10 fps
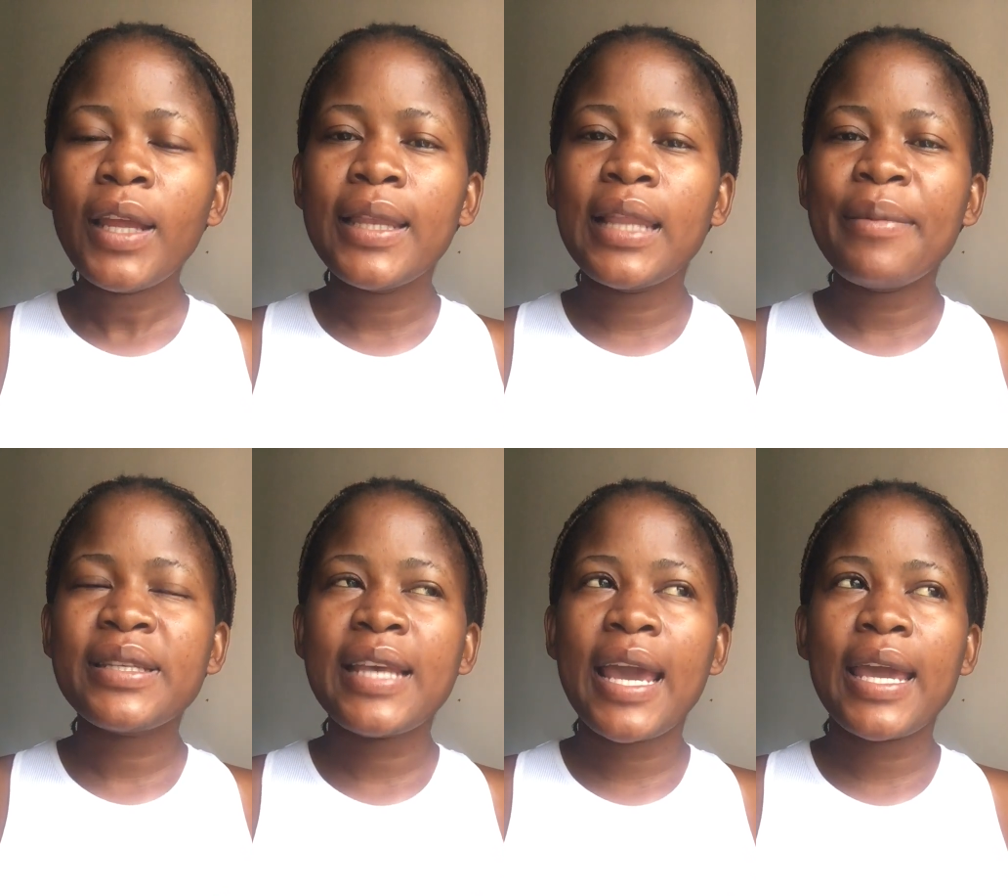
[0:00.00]
let me
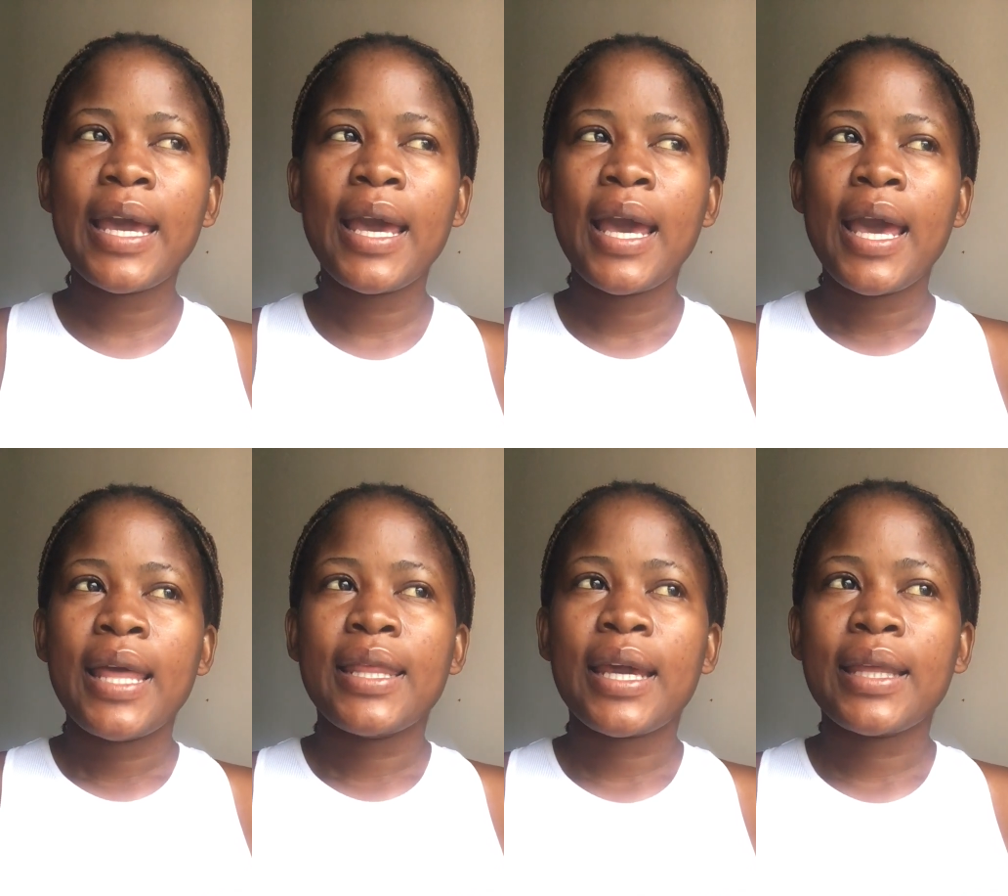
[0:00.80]
say,
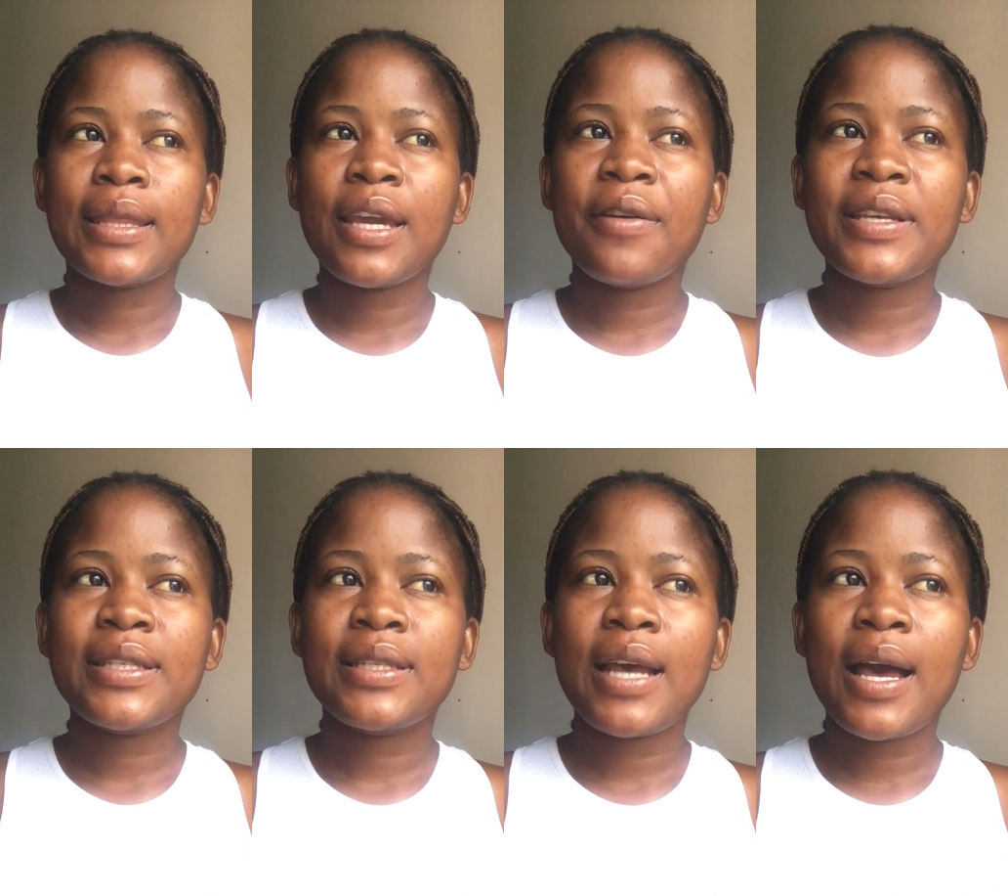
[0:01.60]
there is